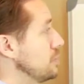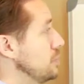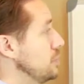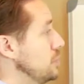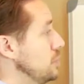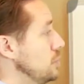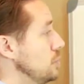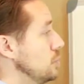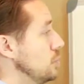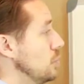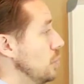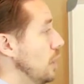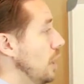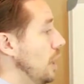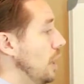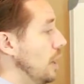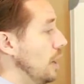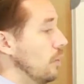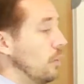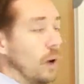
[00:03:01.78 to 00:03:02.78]
to
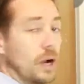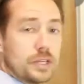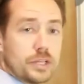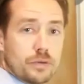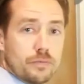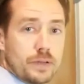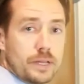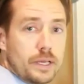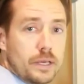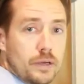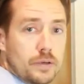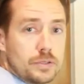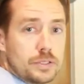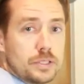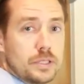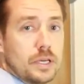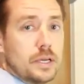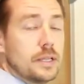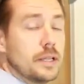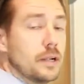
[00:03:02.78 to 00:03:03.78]
watch your
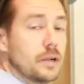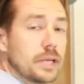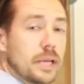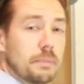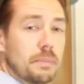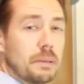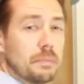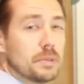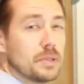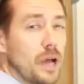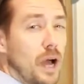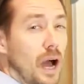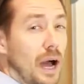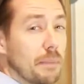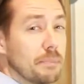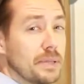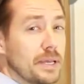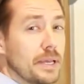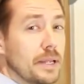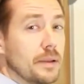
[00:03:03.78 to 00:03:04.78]
videos. That'll get people to
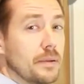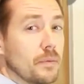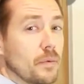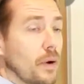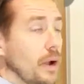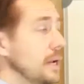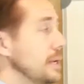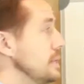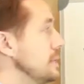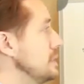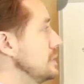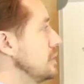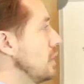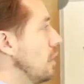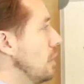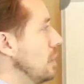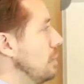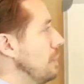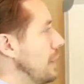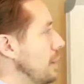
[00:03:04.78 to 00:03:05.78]
opt in, right? It's
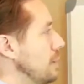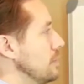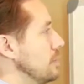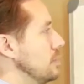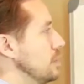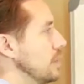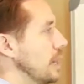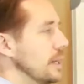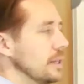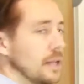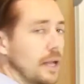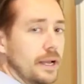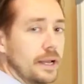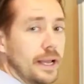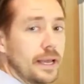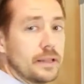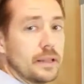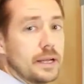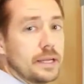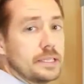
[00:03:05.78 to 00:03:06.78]
all about your headline.
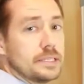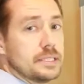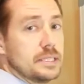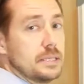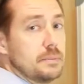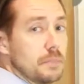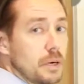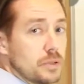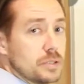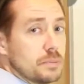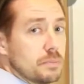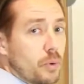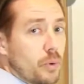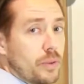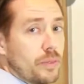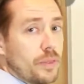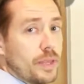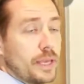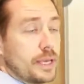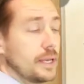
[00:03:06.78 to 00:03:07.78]
Headline is the most
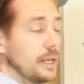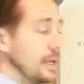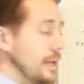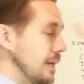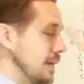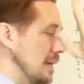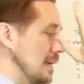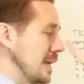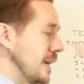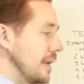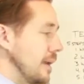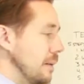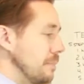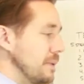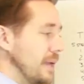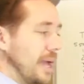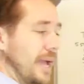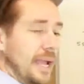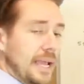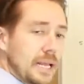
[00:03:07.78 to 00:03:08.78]
important thing. You can get up
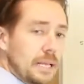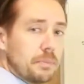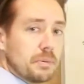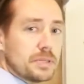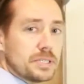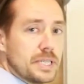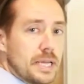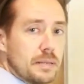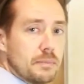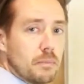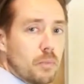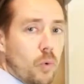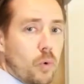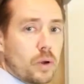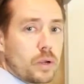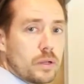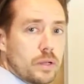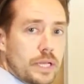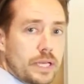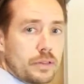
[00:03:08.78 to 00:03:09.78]
to 80%
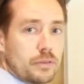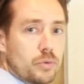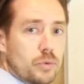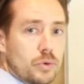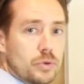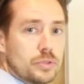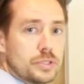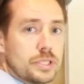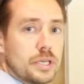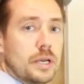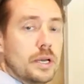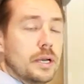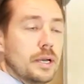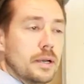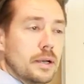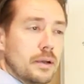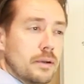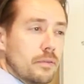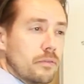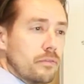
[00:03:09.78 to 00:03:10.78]
more click-throughs
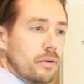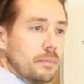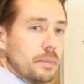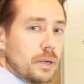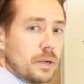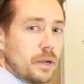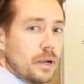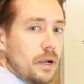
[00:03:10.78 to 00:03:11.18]
from